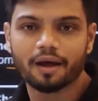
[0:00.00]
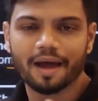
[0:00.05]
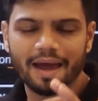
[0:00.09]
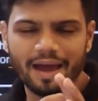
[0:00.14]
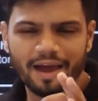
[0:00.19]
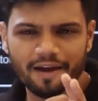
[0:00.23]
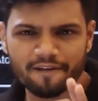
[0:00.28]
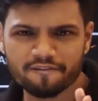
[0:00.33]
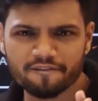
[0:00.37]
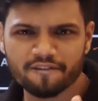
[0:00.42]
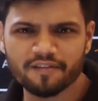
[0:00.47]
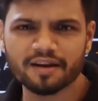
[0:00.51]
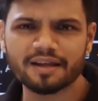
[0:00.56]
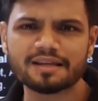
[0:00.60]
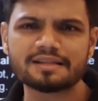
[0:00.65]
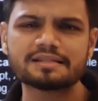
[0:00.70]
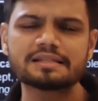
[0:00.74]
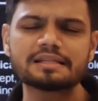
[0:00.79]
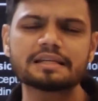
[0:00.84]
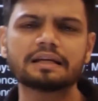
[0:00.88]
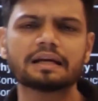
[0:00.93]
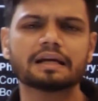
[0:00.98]
I'll
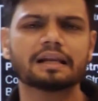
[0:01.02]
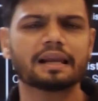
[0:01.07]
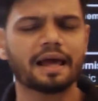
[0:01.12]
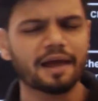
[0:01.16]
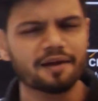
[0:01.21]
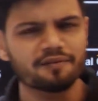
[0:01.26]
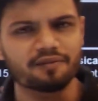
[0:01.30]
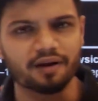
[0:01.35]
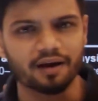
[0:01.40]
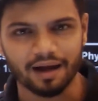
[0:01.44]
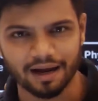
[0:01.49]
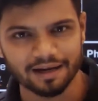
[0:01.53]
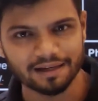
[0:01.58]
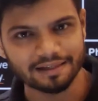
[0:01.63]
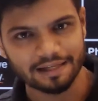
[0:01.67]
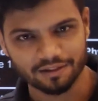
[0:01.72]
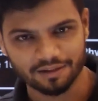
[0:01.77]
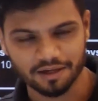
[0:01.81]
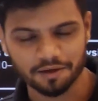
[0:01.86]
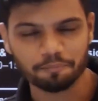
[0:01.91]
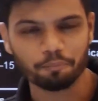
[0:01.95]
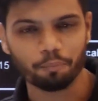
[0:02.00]
take
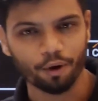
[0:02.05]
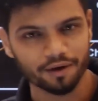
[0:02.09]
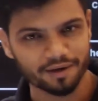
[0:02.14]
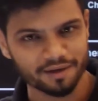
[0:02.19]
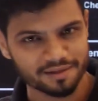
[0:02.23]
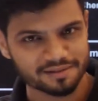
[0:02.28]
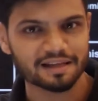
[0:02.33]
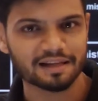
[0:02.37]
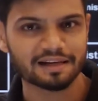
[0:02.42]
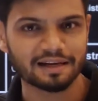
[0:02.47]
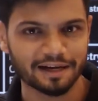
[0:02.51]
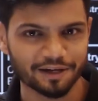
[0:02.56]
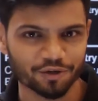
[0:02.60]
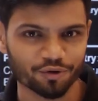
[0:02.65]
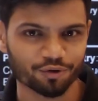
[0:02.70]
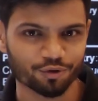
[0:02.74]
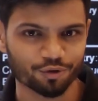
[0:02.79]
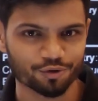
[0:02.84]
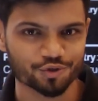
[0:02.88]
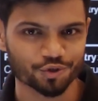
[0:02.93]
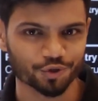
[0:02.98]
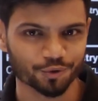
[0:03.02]
that point is there later on
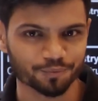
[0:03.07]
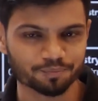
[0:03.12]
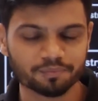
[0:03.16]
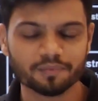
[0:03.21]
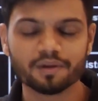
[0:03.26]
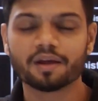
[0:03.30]
also.